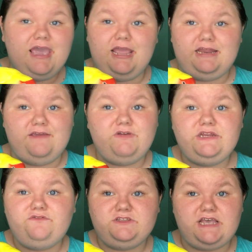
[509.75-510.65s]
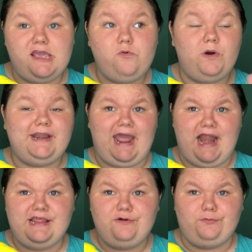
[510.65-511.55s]
and even if you take one
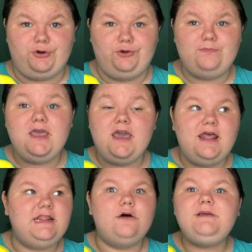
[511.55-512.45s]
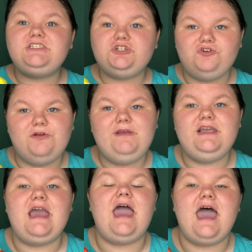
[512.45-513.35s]
out of the room, they'll be
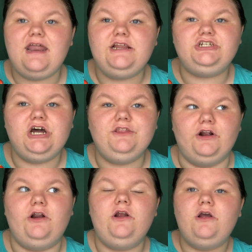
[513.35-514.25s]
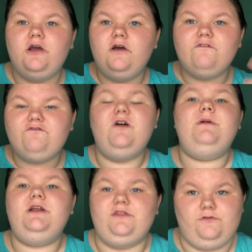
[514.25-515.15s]
screaming at each other from
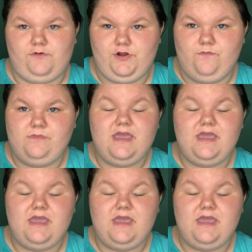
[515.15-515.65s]
another room.